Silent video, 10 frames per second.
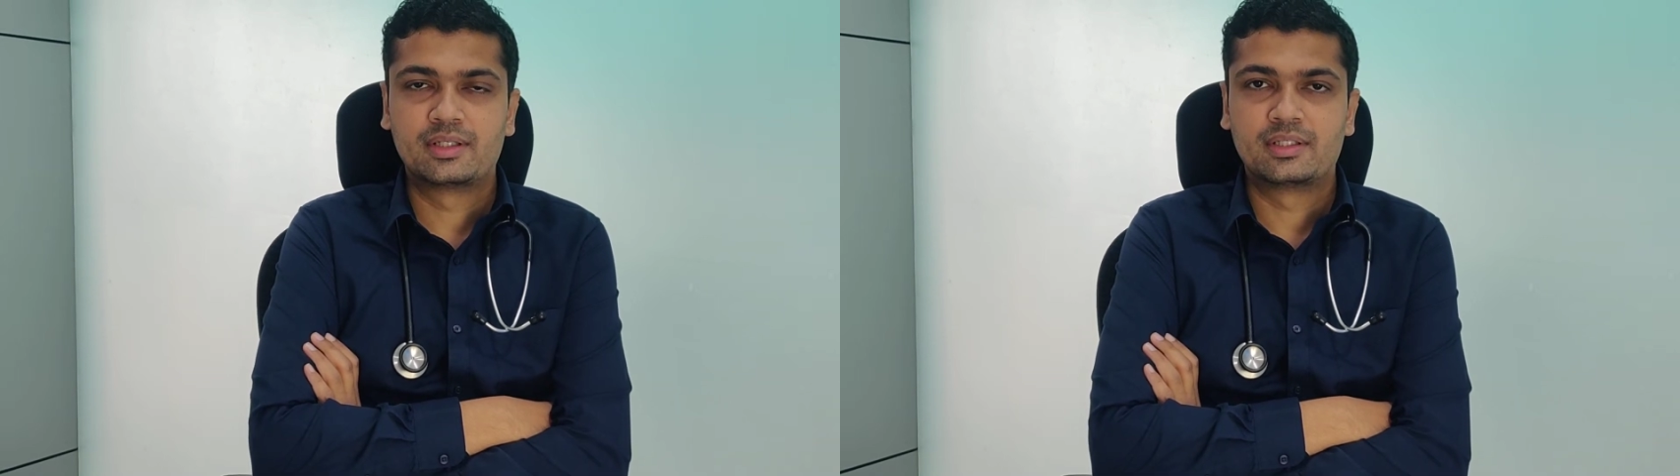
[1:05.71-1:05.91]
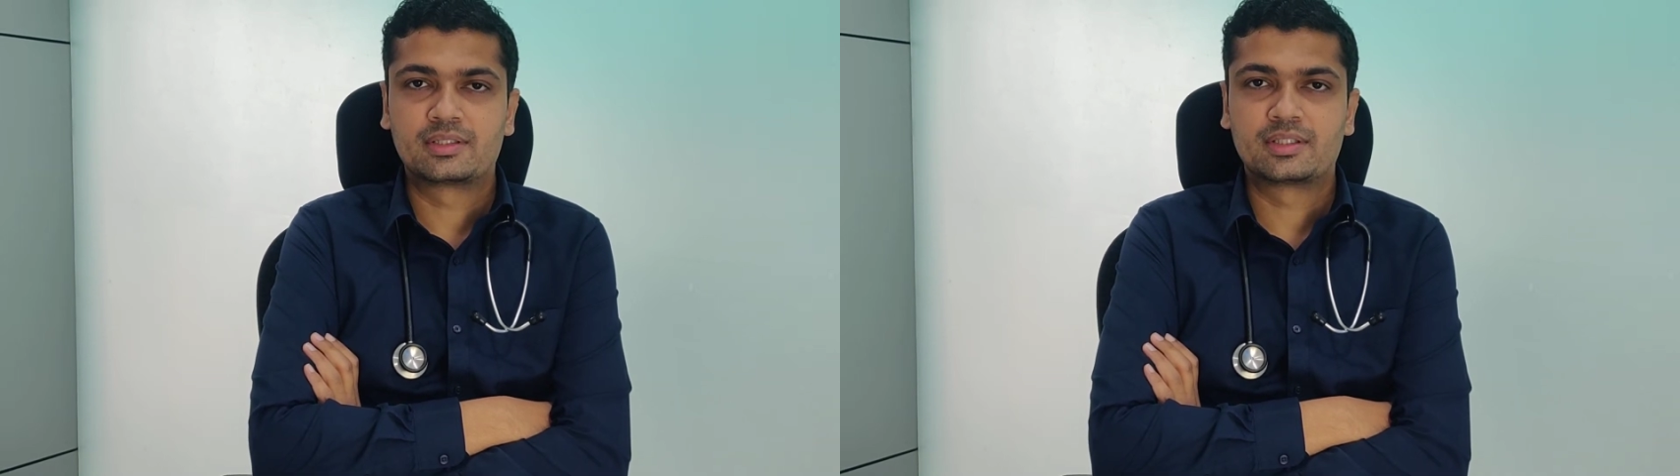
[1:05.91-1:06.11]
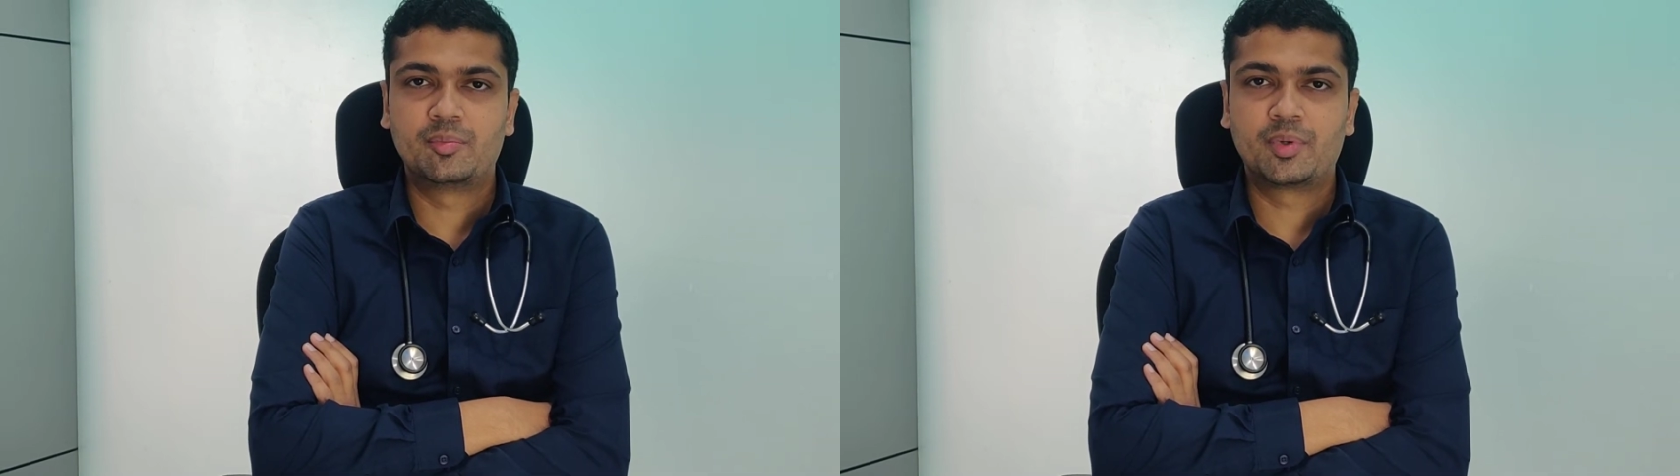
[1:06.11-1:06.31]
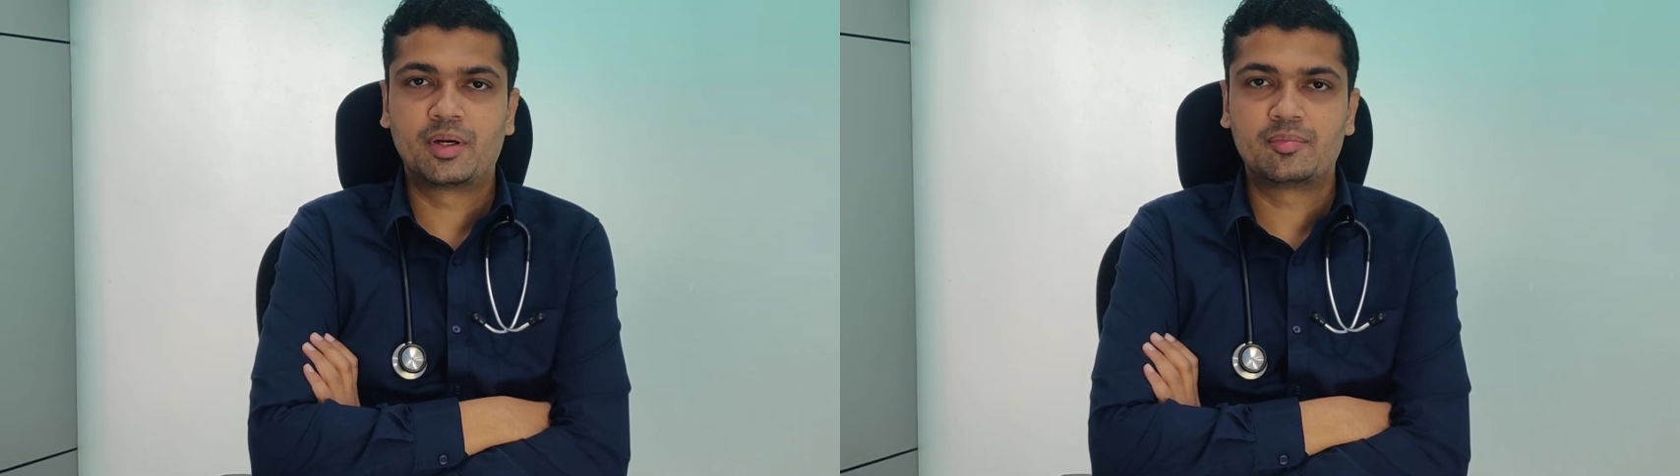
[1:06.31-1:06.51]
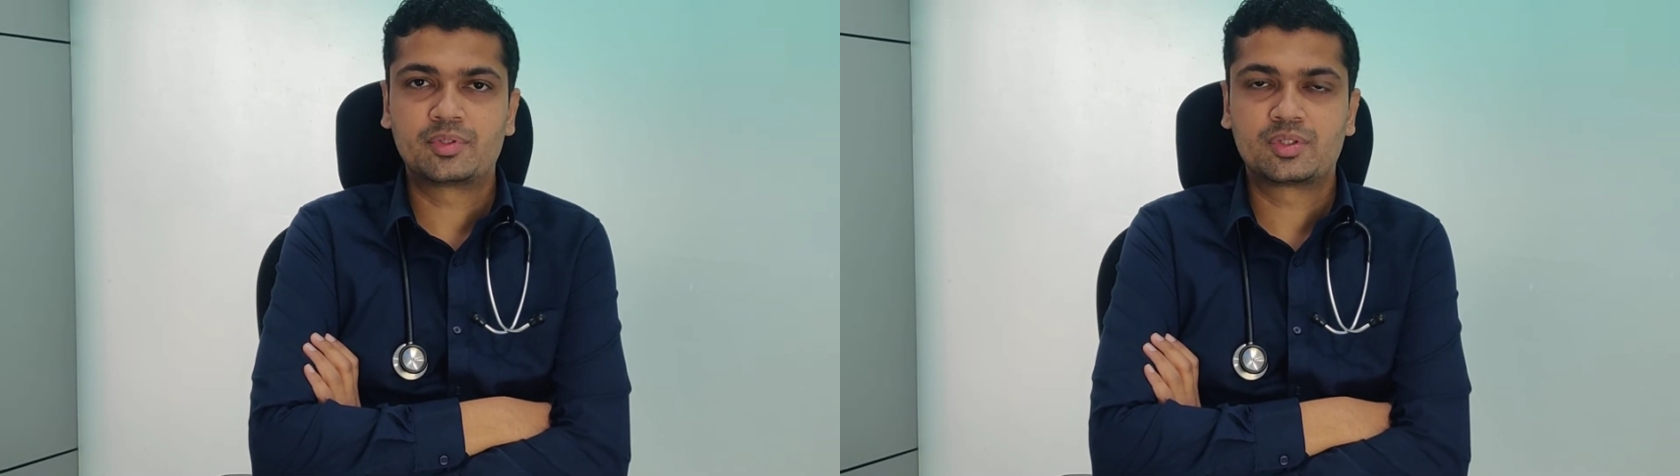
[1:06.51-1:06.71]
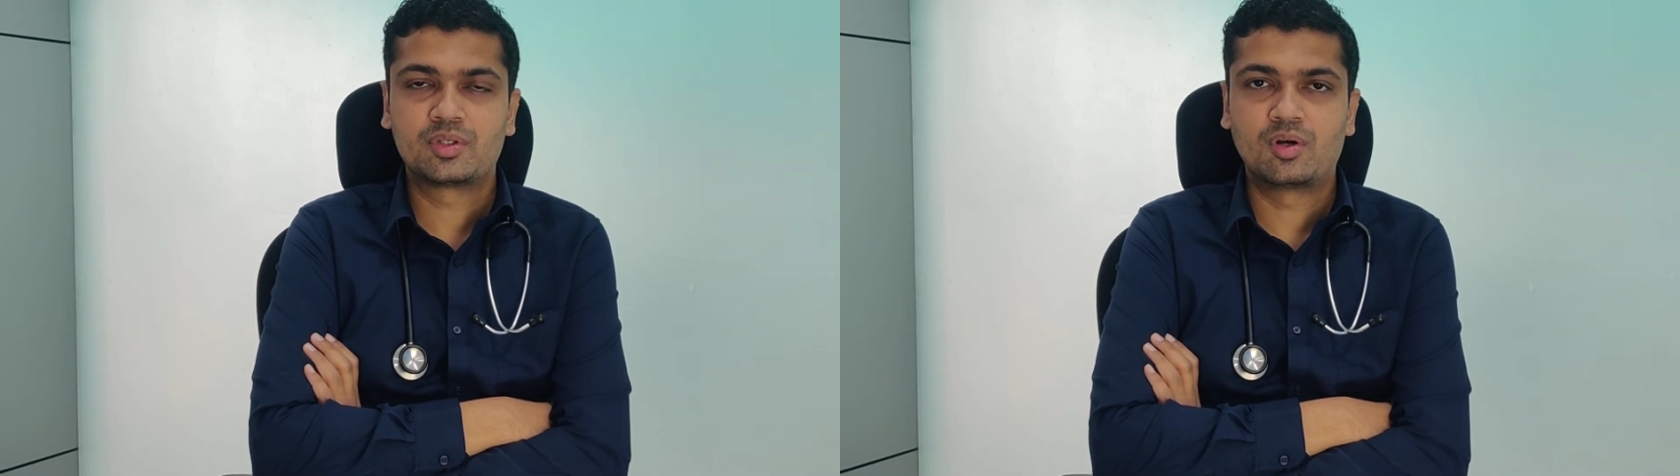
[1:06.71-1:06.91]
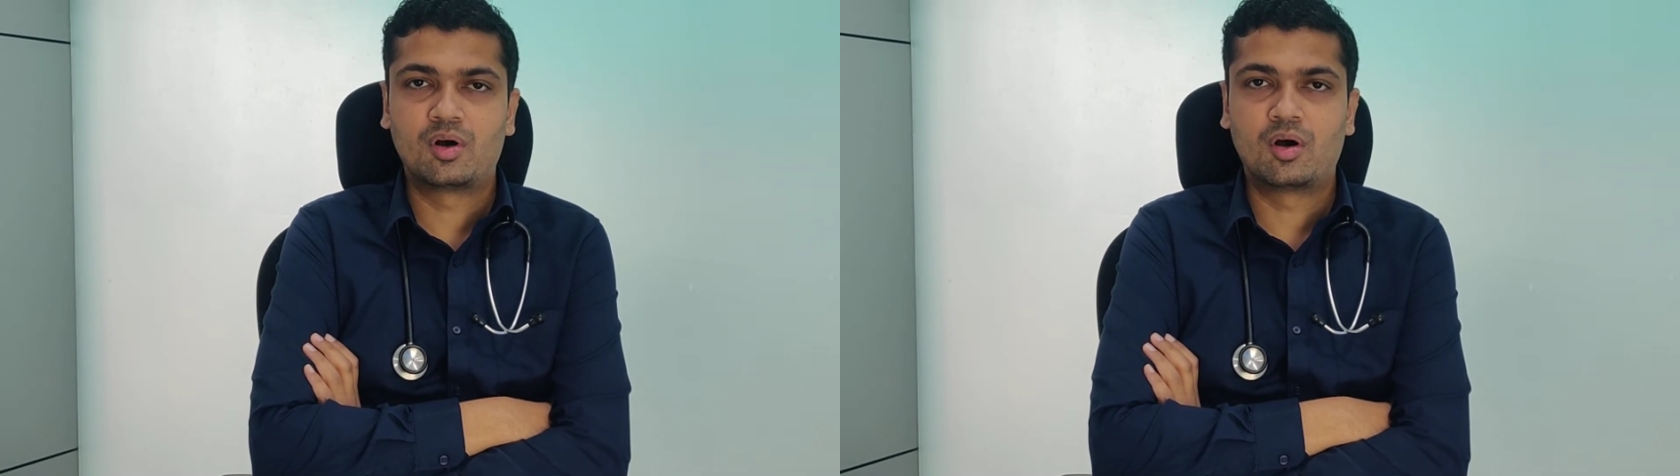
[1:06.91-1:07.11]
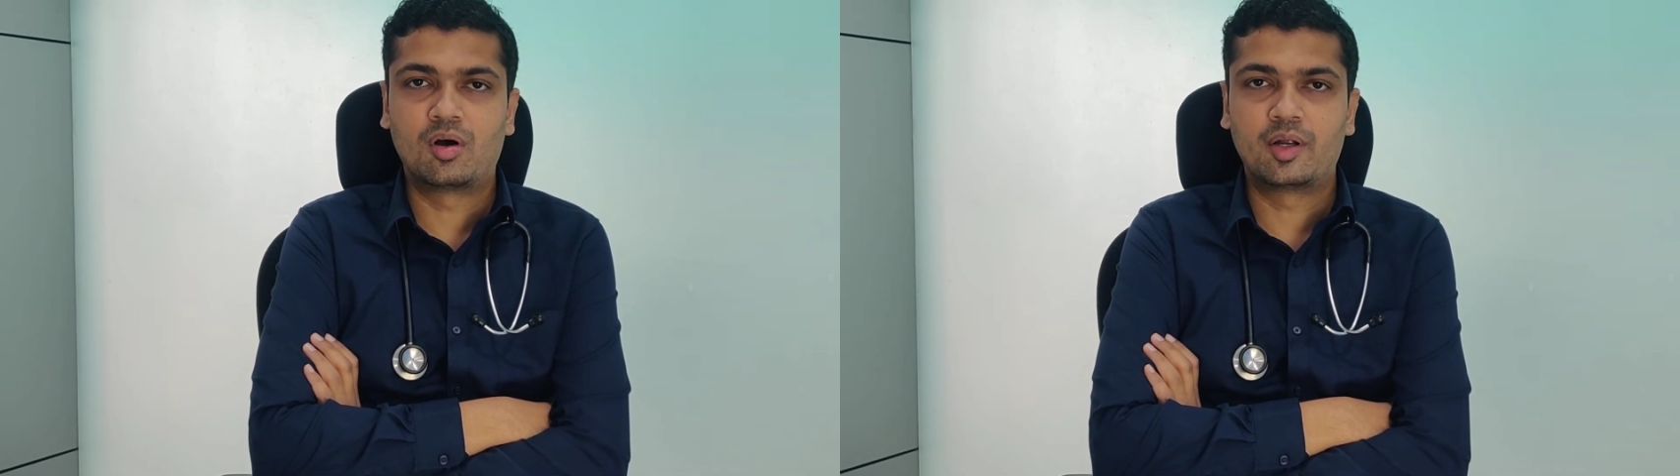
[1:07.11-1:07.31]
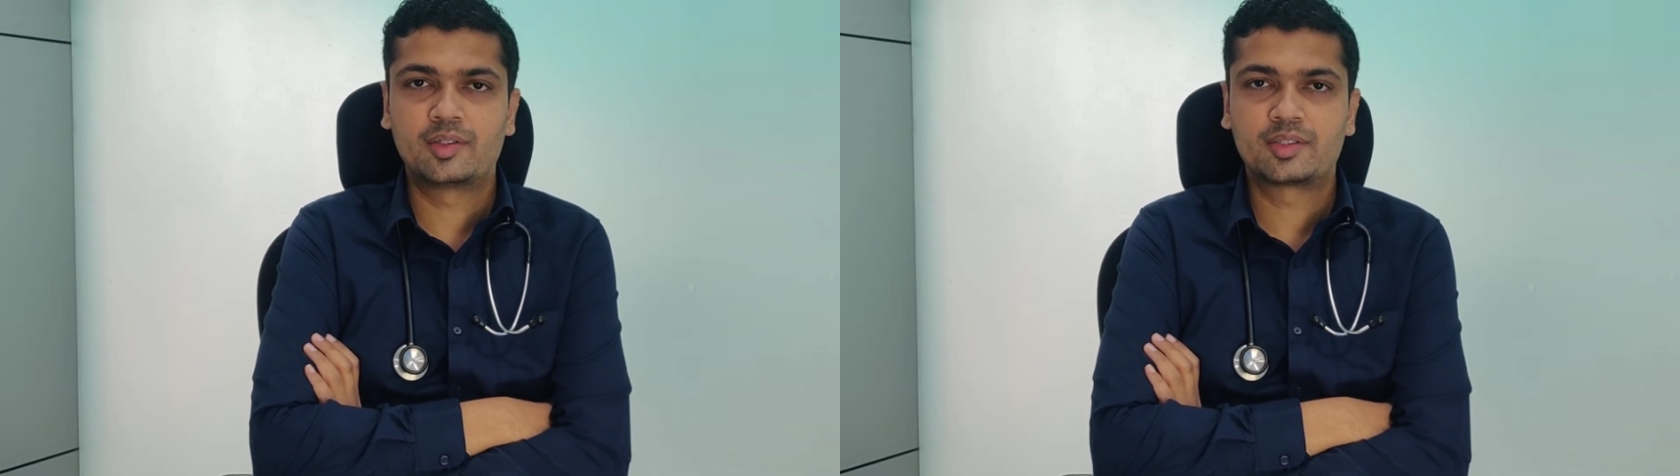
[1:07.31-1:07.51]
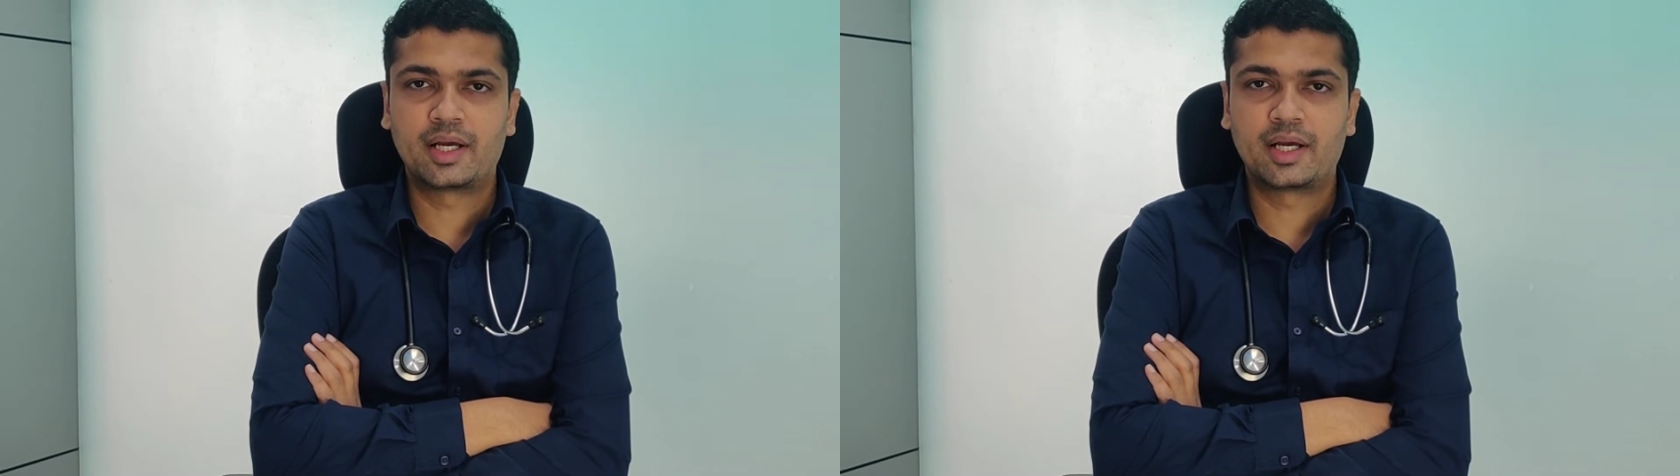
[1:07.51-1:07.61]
the symptoms and